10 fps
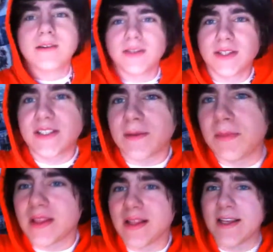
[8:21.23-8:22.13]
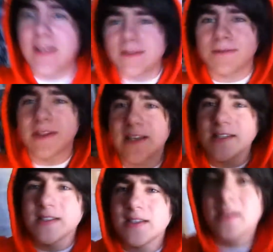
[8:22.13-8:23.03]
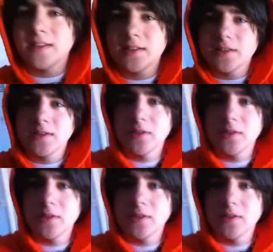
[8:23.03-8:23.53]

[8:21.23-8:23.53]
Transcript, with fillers: sent me the link for this, I guess.